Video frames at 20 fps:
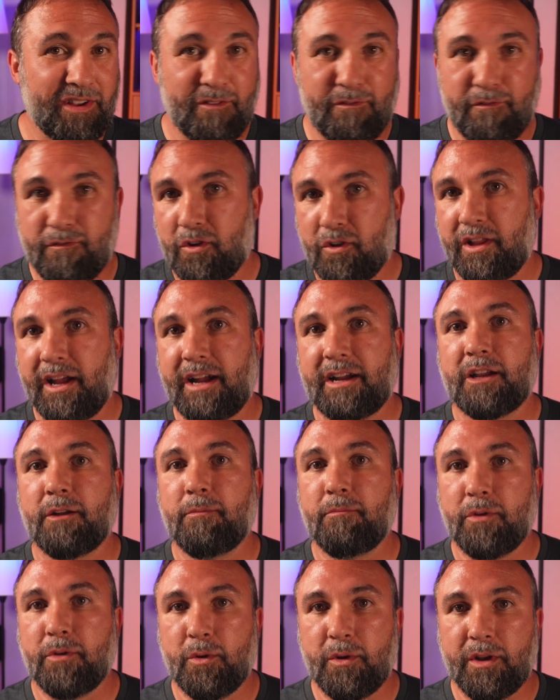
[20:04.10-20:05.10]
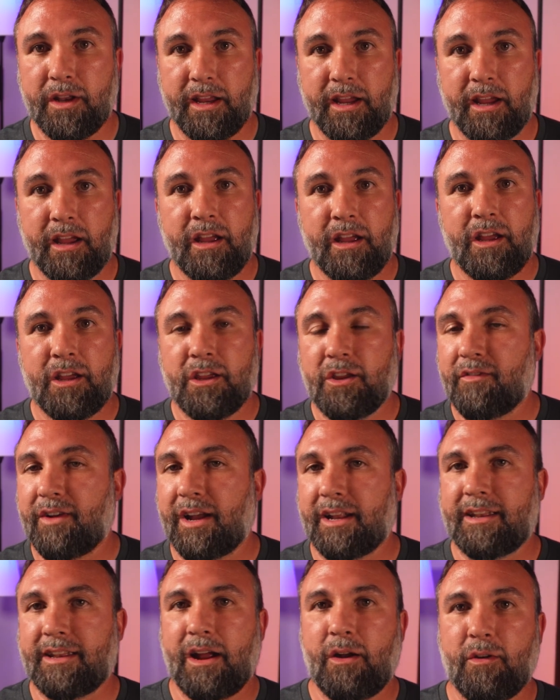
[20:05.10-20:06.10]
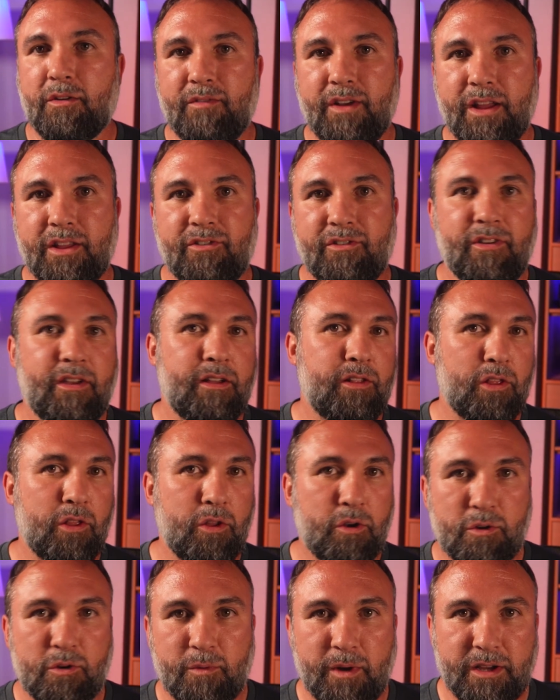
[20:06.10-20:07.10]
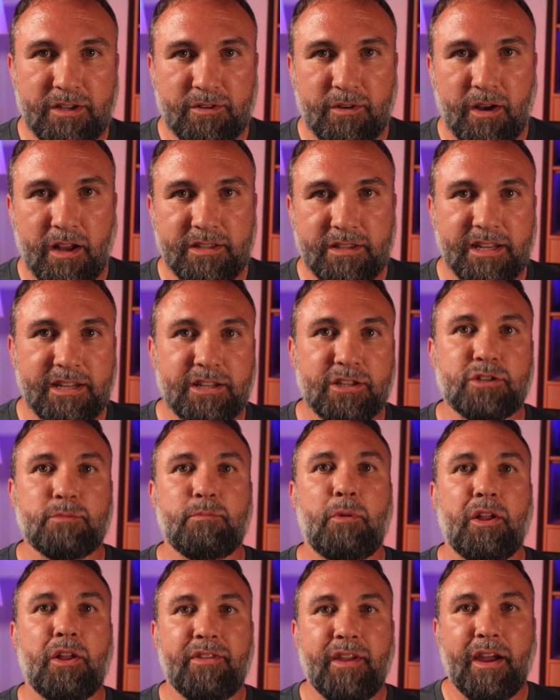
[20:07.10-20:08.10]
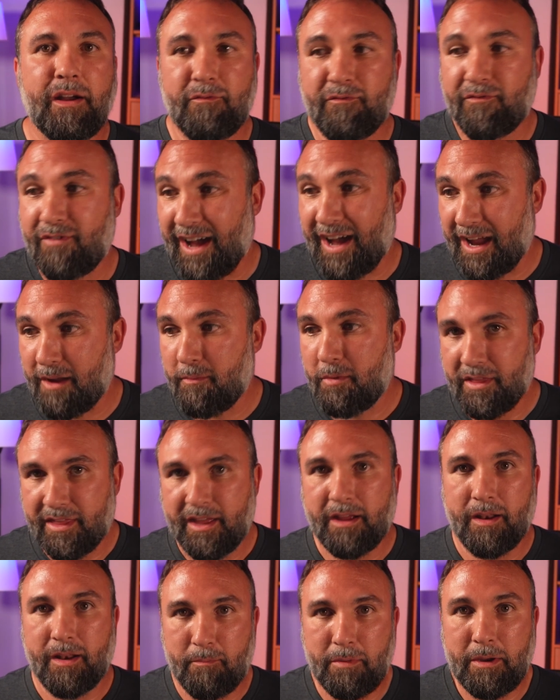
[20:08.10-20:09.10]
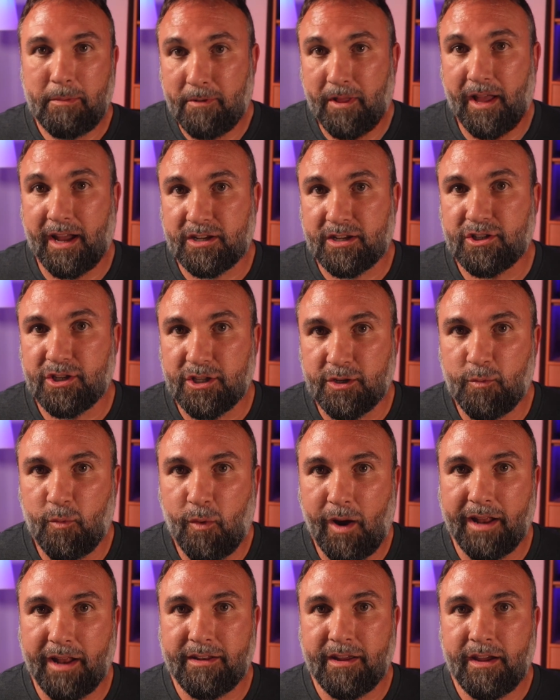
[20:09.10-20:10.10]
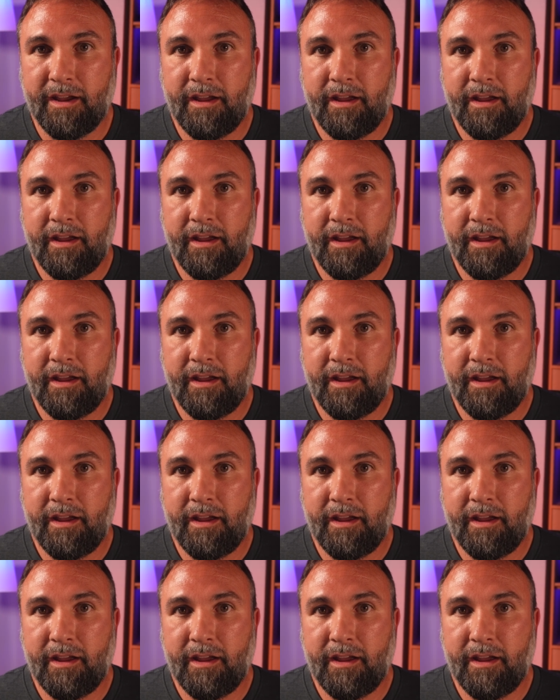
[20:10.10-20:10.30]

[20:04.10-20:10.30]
a full on community. You've got town events, local restaurants, and a small town vibe that people actually want.